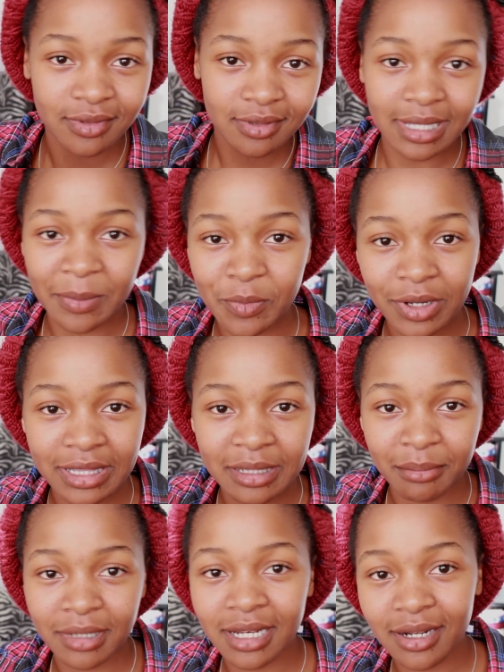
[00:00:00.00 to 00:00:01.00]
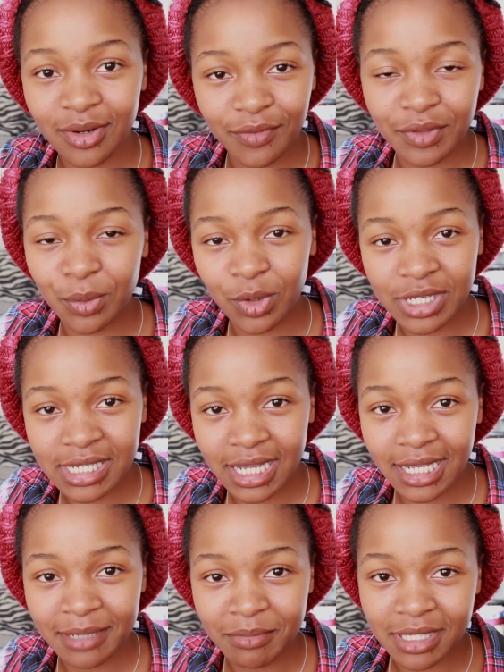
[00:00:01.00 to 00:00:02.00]
somewhere in the middle of the
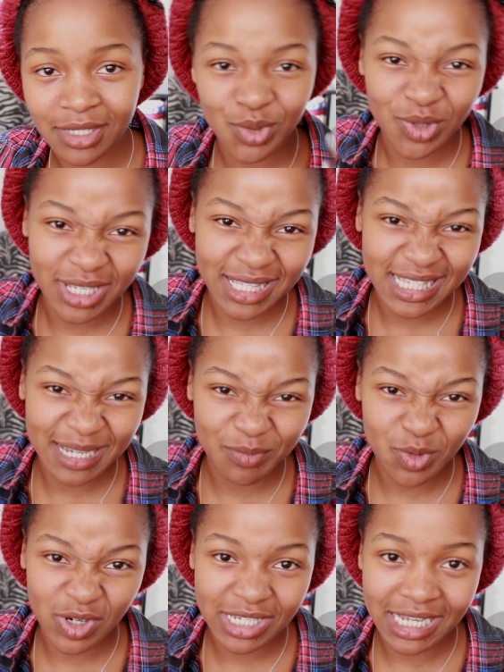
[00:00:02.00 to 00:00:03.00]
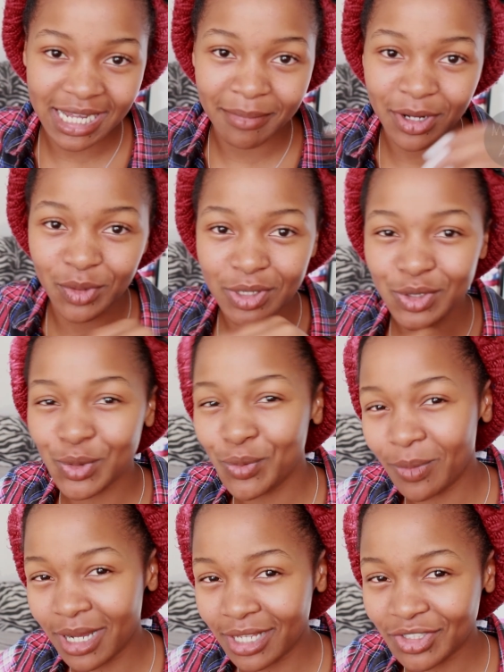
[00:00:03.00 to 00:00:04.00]
water, it means you took in some water but not too
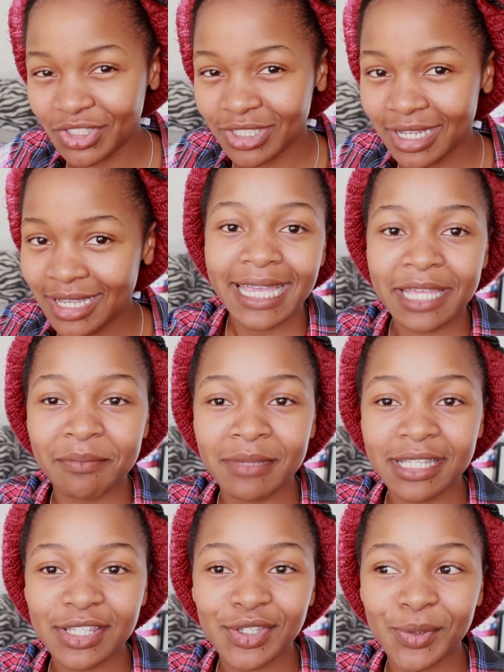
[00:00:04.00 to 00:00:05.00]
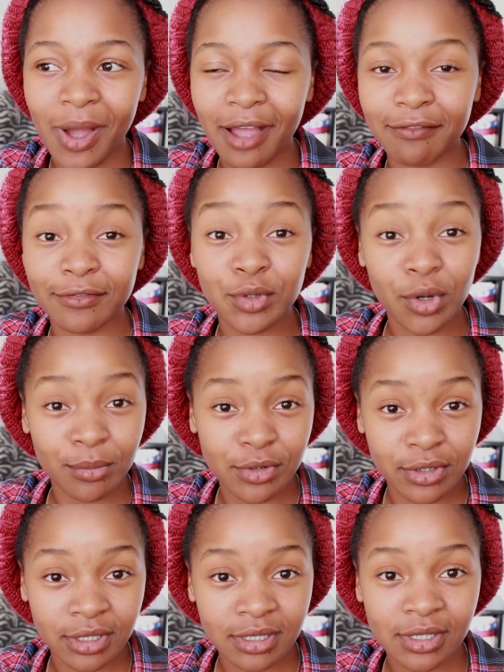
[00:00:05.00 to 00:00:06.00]
much. It means you have
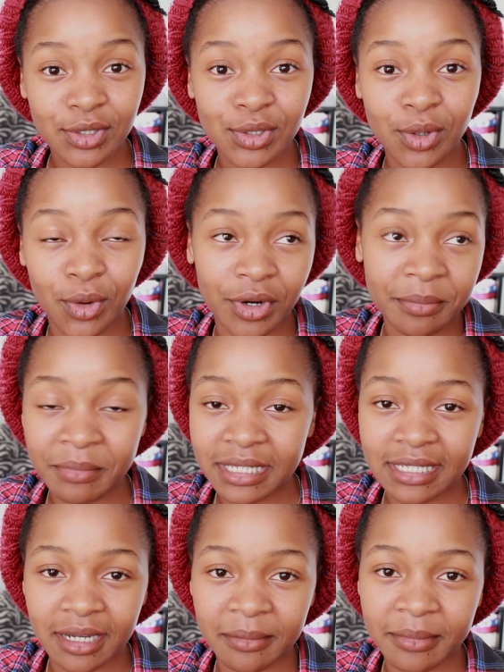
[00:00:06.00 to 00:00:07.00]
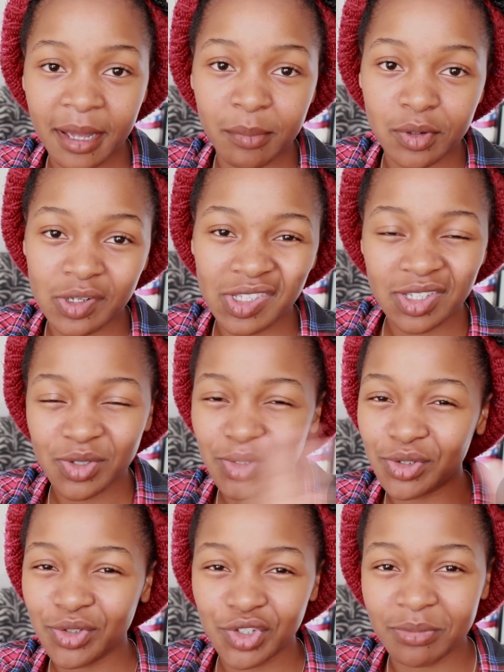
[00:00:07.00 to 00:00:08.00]
normal or medium hair porosity, so
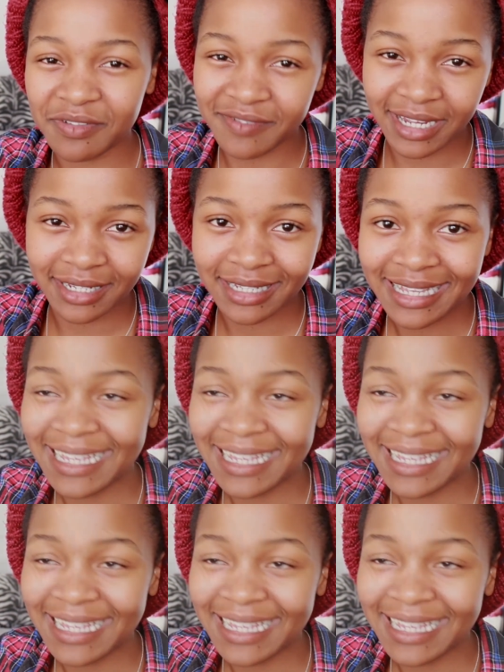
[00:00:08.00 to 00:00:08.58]
you should be fine.